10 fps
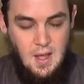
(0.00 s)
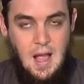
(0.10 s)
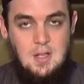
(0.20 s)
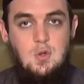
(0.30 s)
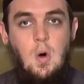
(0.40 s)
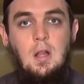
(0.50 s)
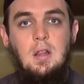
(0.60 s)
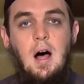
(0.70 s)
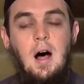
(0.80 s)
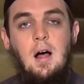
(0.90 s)
and to
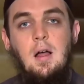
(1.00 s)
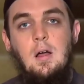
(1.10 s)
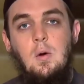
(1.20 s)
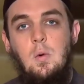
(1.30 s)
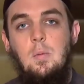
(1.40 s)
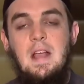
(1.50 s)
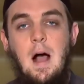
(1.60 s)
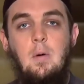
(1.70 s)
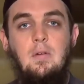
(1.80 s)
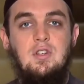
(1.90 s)
Allah will be
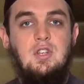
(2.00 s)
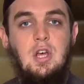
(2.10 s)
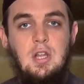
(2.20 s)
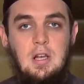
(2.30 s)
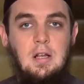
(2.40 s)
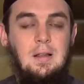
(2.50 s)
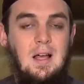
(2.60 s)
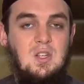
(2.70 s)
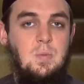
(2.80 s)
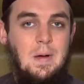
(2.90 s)
our return, and Allah
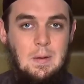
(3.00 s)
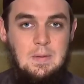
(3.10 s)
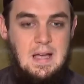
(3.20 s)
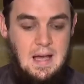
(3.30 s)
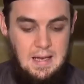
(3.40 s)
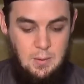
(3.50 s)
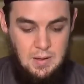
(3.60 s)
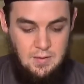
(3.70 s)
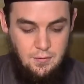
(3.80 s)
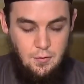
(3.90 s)
subhanahu wa ta'ala will
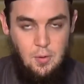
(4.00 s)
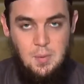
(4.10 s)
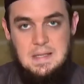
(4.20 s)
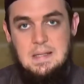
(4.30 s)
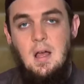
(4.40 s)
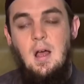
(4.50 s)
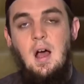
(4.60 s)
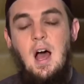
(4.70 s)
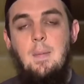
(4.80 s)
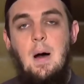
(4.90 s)
inform us
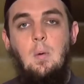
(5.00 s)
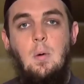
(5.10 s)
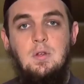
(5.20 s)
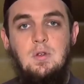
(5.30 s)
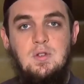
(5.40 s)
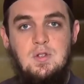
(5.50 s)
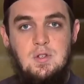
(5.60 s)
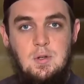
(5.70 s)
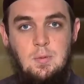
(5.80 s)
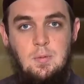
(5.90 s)
about what we used to do.